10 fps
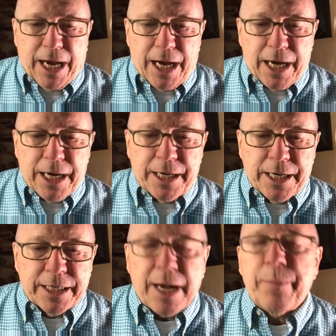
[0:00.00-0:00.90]

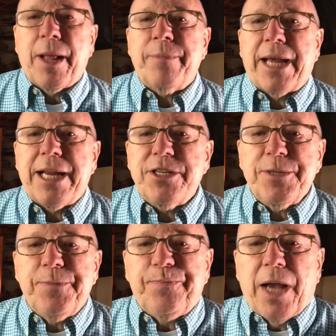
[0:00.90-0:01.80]
A couple
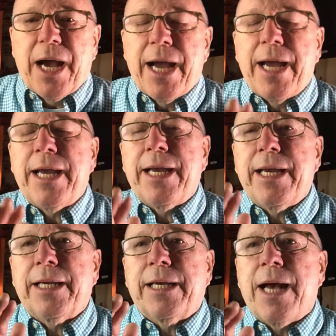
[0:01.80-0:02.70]
updates.
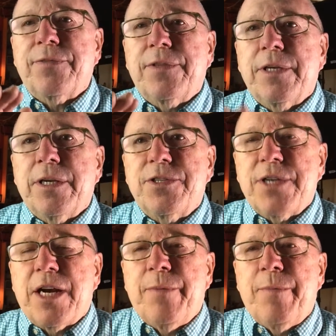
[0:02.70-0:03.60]
I got the
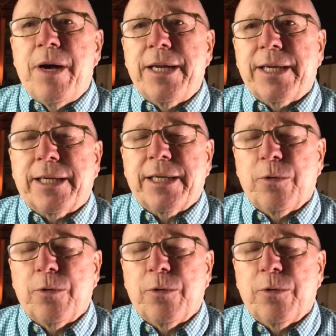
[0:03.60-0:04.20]
Saranoiv